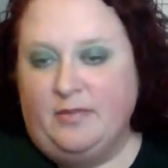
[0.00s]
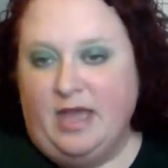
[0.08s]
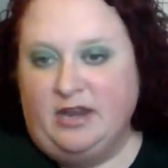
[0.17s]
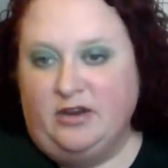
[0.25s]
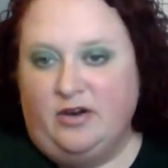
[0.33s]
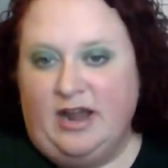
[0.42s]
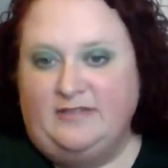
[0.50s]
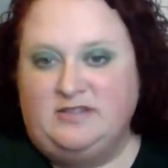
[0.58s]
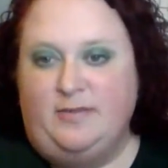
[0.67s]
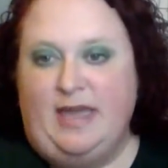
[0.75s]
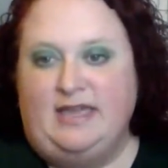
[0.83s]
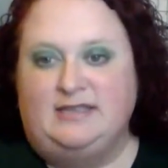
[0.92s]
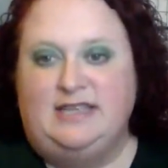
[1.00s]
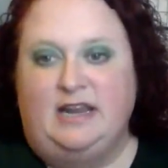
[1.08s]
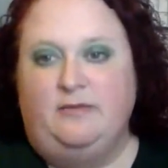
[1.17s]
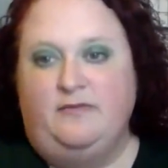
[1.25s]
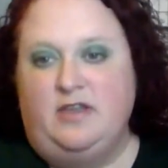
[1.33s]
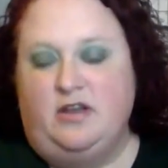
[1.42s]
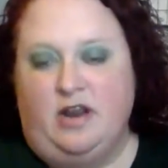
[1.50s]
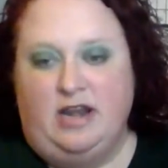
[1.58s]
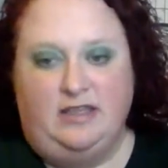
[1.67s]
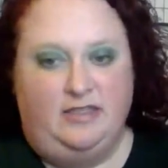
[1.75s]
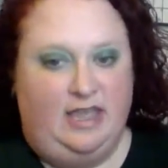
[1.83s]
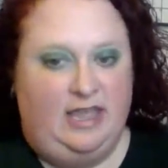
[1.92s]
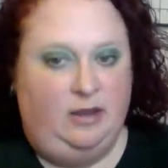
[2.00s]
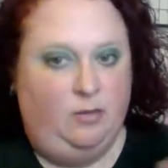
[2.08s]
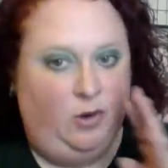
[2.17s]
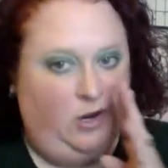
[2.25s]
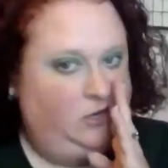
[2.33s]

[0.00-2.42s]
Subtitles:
and you don't have to pay a setup fee or anything anymore.